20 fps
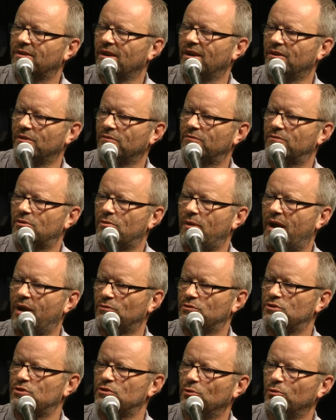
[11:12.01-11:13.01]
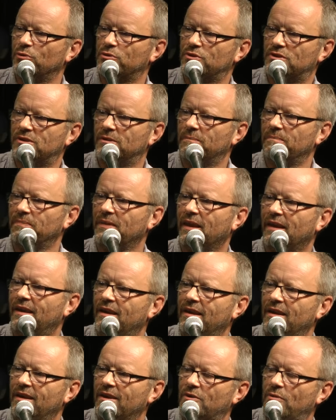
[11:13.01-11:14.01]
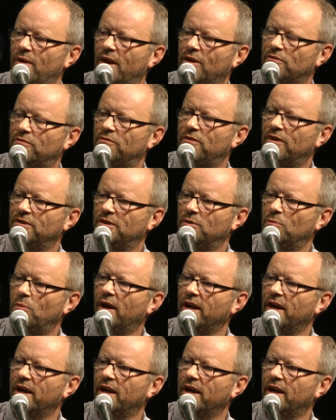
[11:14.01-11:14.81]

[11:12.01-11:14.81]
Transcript: kind of crowdsourced, crowd-funded